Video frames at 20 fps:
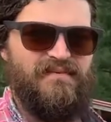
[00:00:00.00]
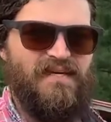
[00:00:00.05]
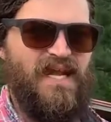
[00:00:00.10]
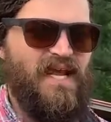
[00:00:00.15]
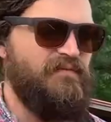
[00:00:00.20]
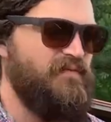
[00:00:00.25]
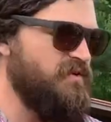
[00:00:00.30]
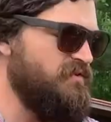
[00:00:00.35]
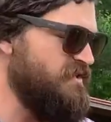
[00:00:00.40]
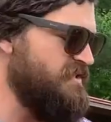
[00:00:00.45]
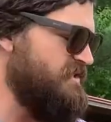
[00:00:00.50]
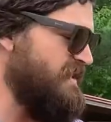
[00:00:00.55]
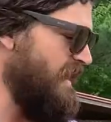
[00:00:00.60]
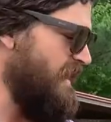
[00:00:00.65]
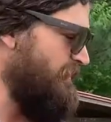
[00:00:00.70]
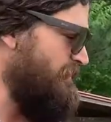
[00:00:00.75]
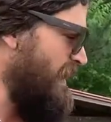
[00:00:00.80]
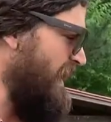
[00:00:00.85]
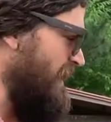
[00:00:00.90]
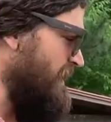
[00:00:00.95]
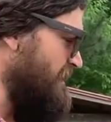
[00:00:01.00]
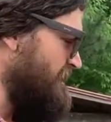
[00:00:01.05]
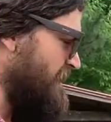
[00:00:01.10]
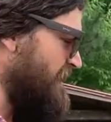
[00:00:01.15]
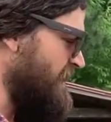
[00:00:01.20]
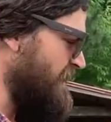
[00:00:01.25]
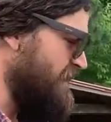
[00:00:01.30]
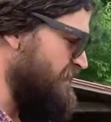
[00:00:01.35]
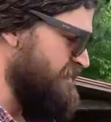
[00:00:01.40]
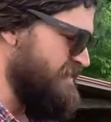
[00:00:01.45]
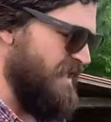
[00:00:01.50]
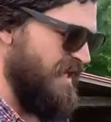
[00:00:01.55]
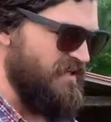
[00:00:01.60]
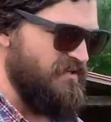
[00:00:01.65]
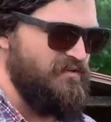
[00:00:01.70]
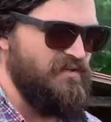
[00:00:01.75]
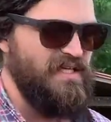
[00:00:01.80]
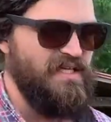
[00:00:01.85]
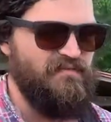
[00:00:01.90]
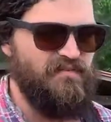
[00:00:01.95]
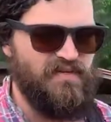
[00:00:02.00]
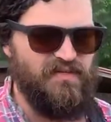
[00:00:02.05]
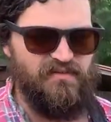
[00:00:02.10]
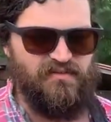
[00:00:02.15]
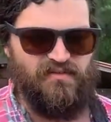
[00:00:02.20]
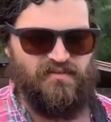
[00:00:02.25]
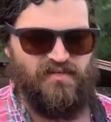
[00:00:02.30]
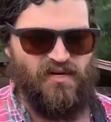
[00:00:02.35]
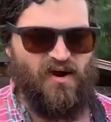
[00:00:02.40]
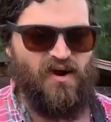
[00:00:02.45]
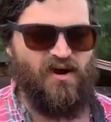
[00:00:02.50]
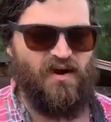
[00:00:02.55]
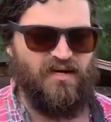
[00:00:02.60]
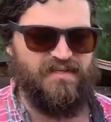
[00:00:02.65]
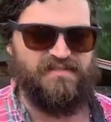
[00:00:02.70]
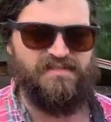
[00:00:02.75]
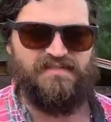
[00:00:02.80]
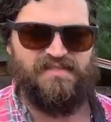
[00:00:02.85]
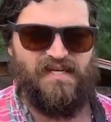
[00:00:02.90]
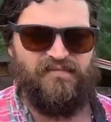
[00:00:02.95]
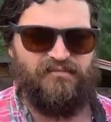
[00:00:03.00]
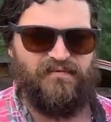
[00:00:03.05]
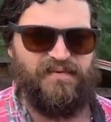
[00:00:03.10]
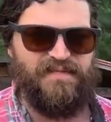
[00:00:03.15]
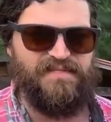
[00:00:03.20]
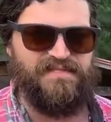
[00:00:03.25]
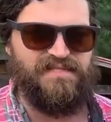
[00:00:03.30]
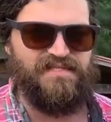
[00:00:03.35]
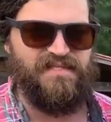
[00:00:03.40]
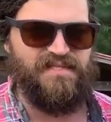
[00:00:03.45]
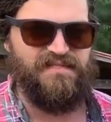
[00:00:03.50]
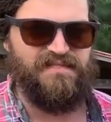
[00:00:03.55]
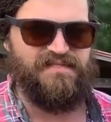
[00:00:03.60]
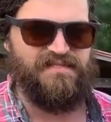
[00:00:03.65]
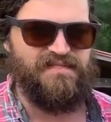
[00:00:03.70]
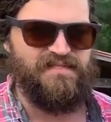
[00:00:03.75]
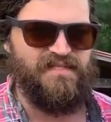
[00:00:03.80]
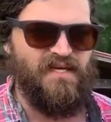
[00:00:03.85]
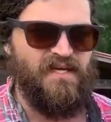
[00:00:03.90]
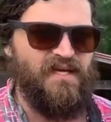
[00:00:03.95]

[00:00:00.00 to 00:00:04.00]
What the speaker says: If you just take a pile of leaves and you leave it in your yard, say for instance,